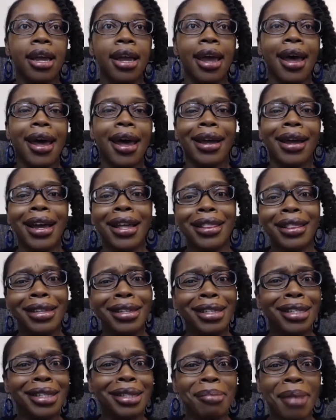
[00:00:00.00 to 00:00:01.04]
I got
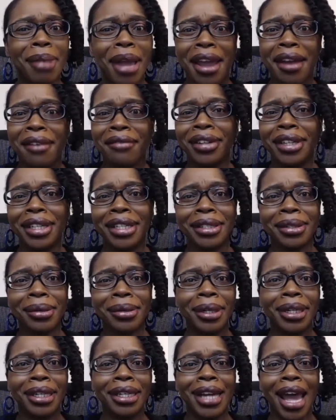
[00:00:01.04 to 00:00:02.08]
these pamphlets
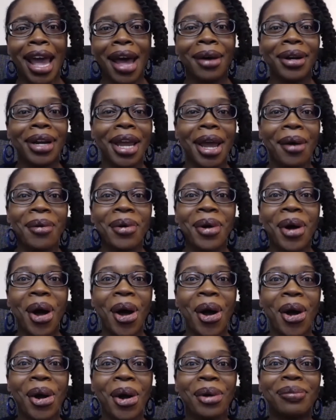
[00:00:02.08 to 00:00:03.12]
on how to count
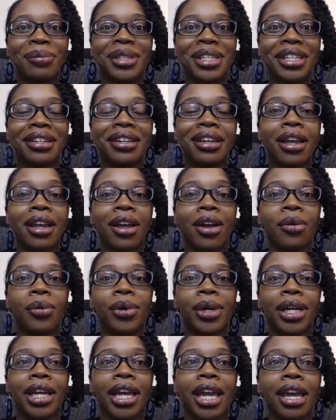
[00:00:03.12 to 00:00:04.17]
carbs, and
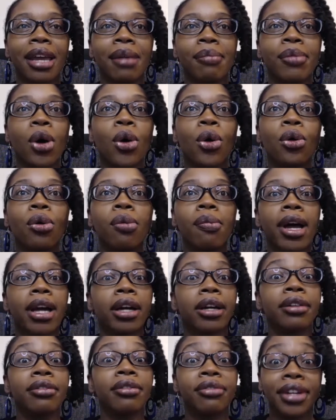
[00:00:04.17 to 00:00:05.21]
when I came home, I
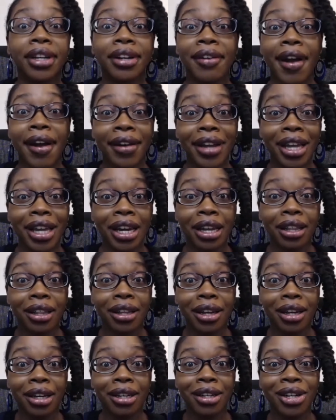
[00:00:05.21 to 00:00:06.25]
couldn't figure out
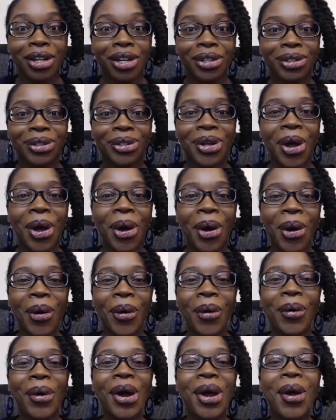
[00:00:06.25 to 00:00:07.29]
anything.
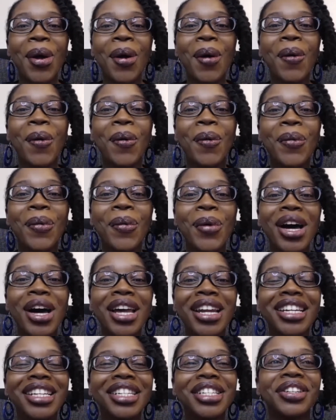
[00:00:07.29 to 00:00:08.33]
So, what
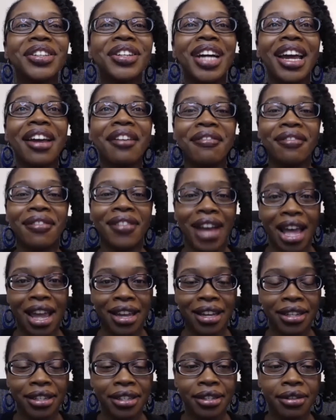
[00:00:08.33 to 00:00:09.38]
is your
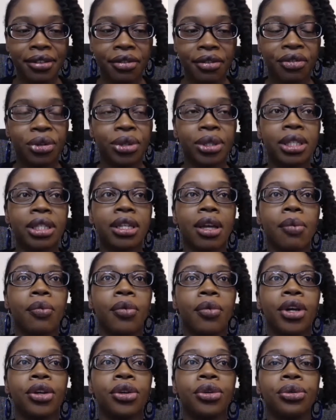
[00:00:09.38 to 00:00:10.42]
advice for
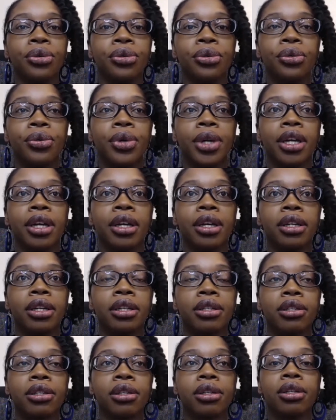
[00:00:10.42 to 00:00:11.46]
someone who
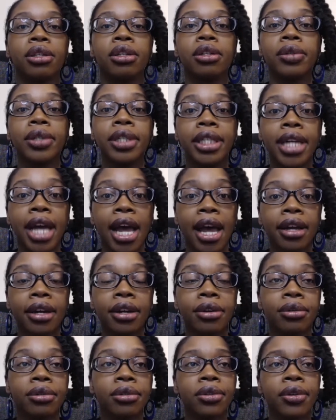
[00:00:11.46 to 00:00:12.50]
is newly
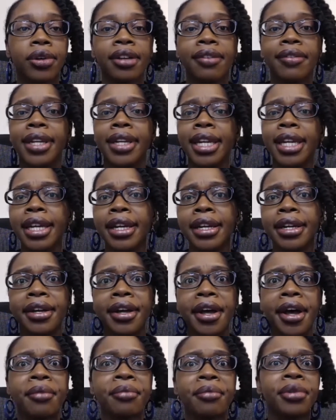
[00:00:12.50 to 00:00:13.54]
diagnosed or even needing
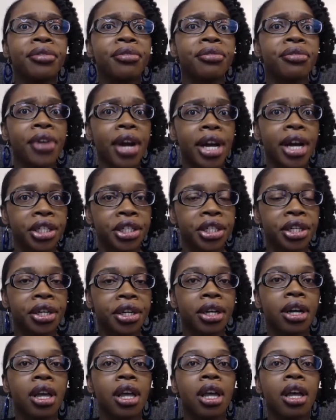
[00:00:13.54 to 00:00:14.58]
a
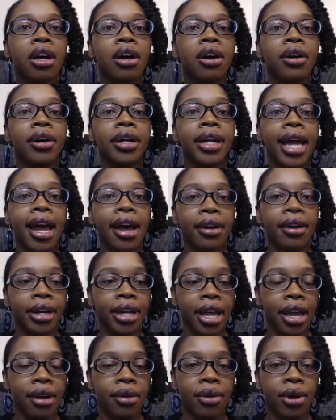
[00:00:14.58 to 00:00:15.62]
refresher on how to
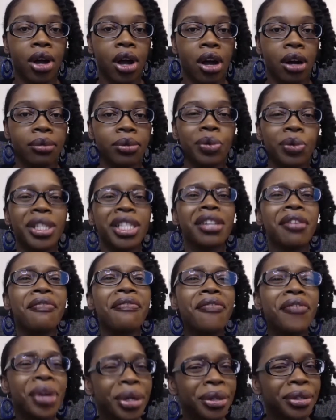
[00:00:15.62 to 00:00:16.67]
count carbs? What's the
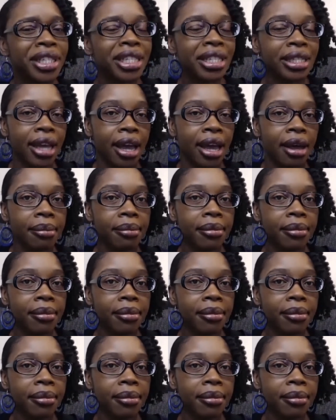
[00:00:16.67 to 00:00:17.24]
first step?